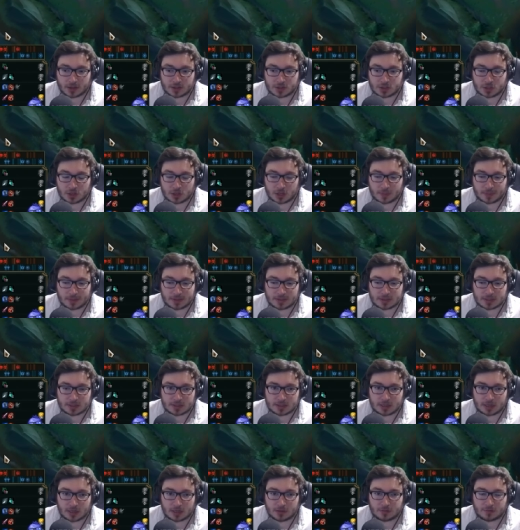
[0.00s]
Okay, so you're coming into
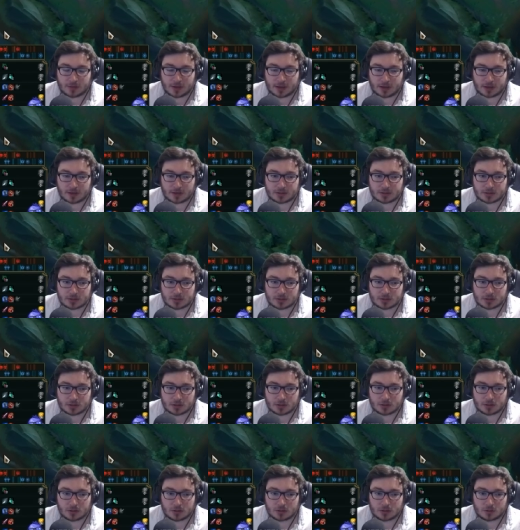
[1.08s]
this laning phase
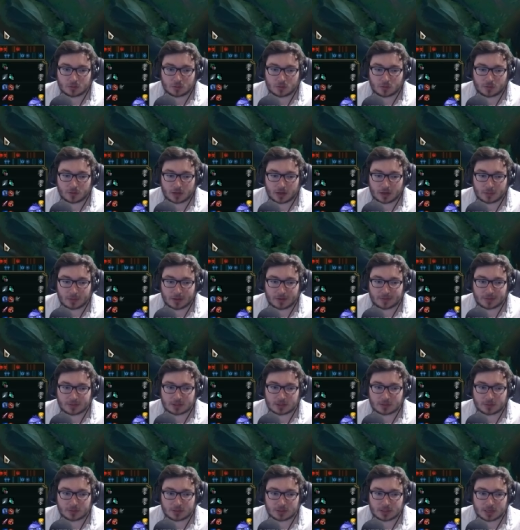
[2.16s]
with the enemy having
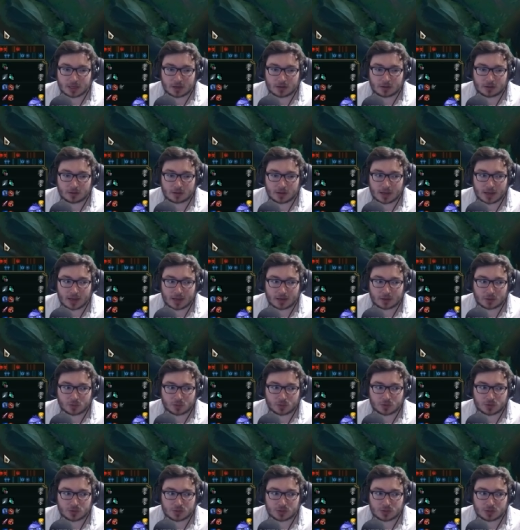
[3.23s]
summoners down, and
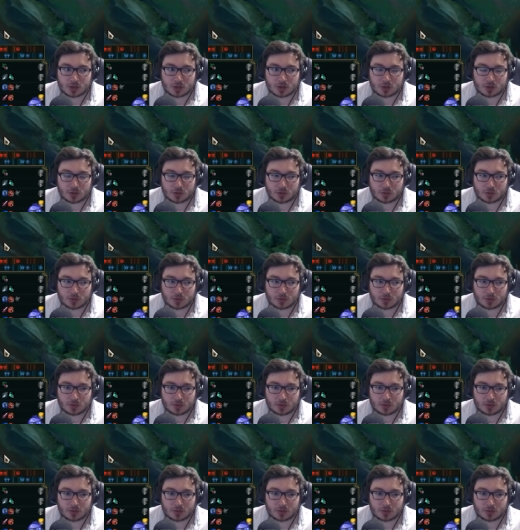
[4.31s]
also